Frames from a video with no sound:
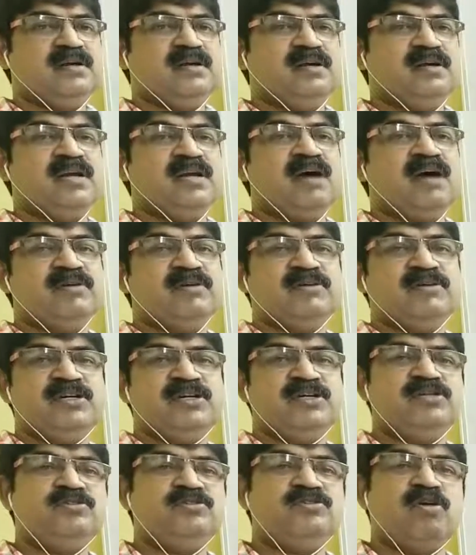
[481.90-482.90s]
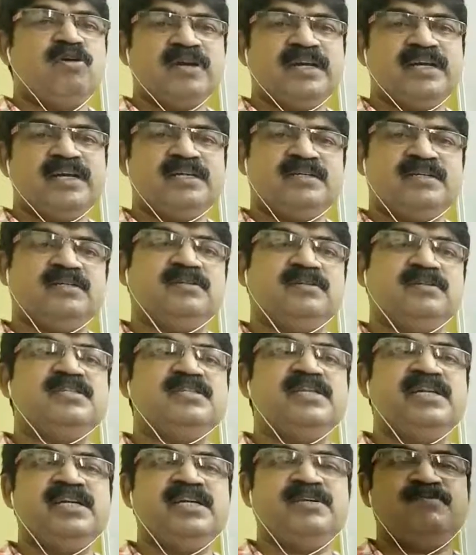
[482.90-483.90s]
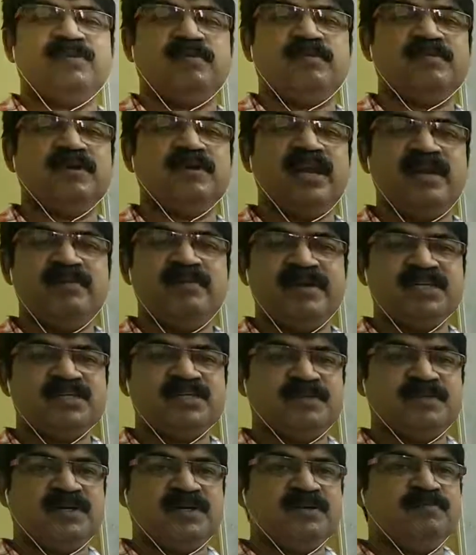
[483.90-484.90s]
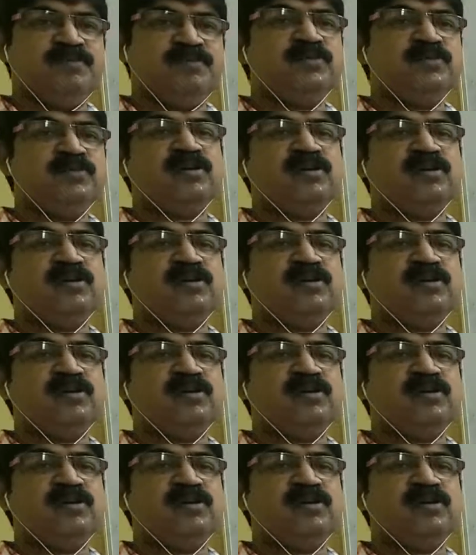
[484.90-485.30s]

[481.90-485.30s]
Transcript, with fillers: Now, whether you talk it, uh, see it from the layman's point of view or,